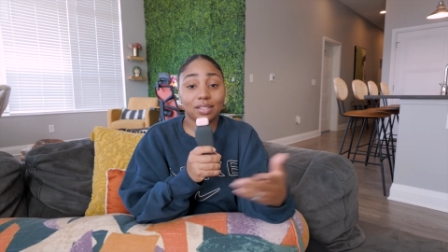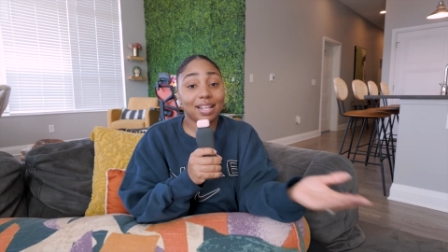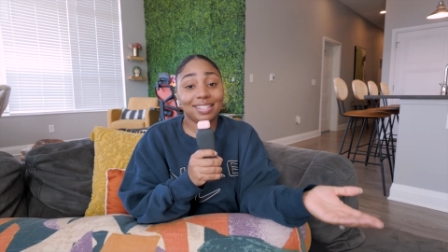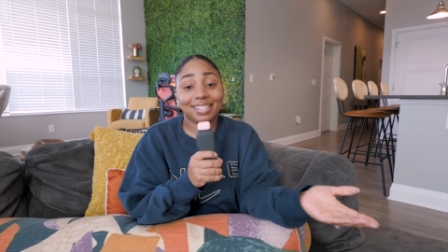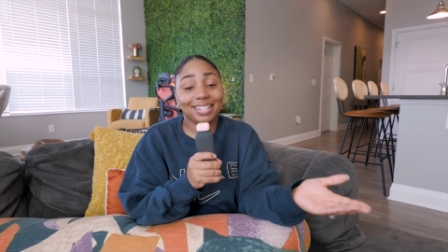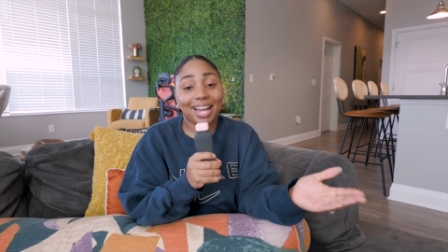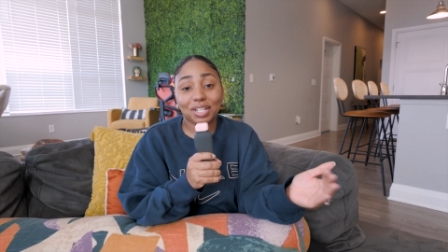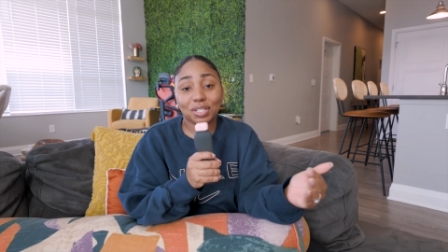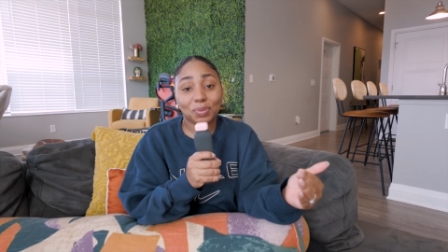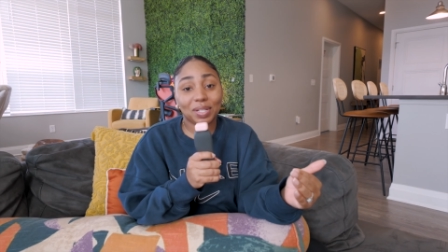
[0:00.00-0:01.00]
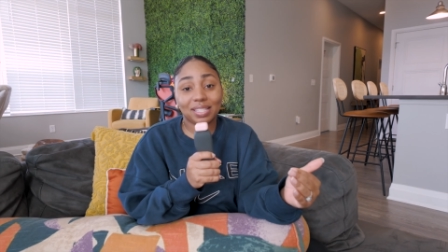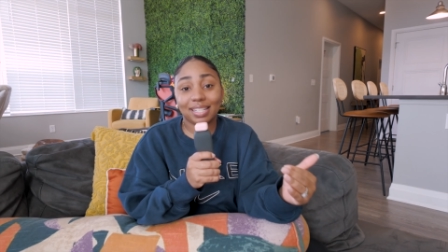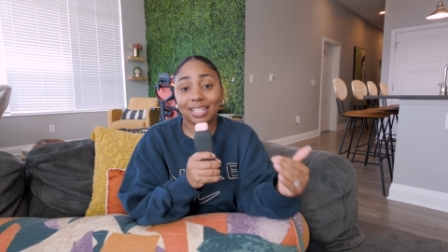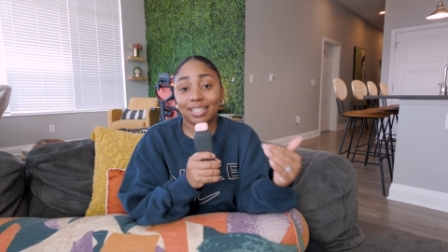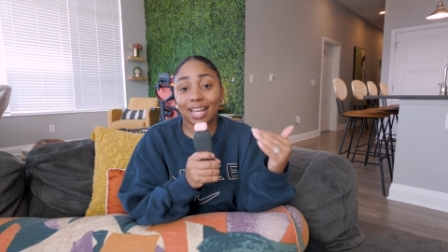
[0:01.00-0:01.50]
So that's it. I just wanted
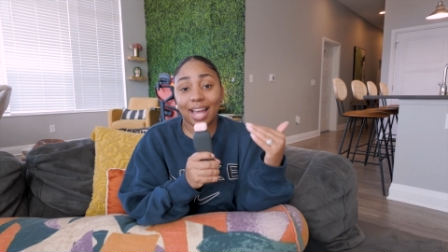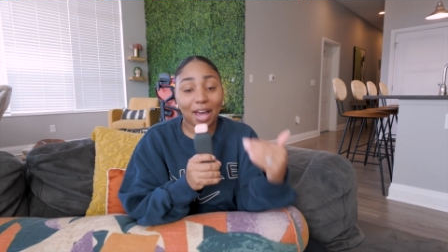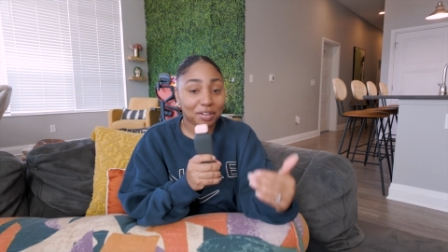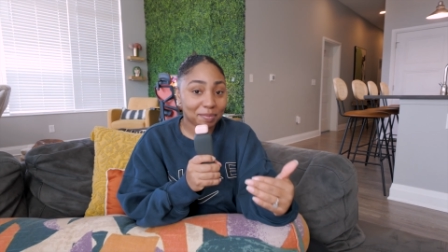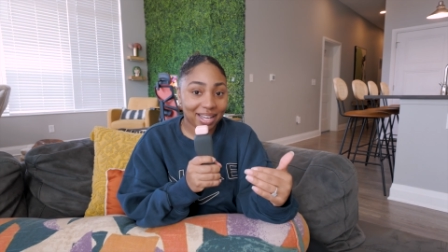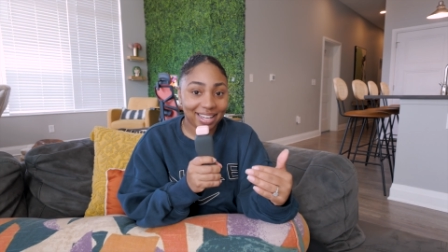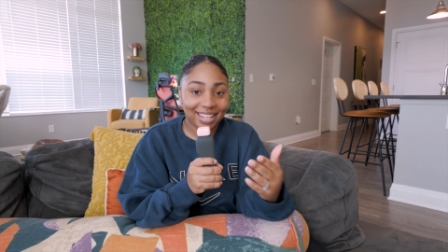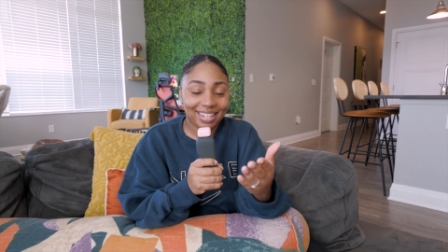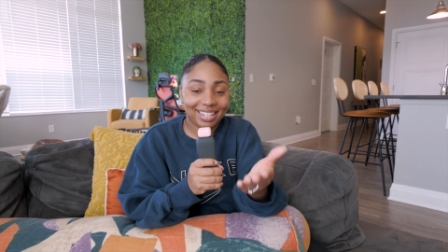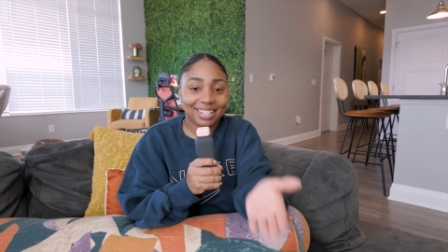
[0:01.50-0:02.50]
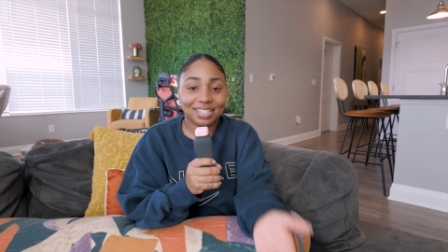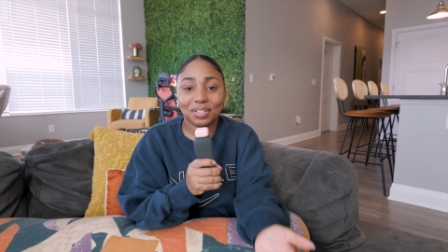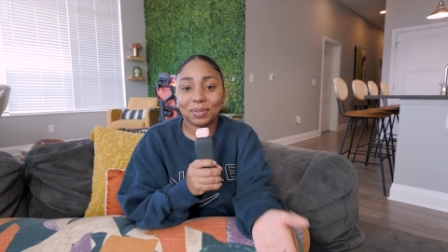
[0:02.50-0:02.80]
to get that out of my head and into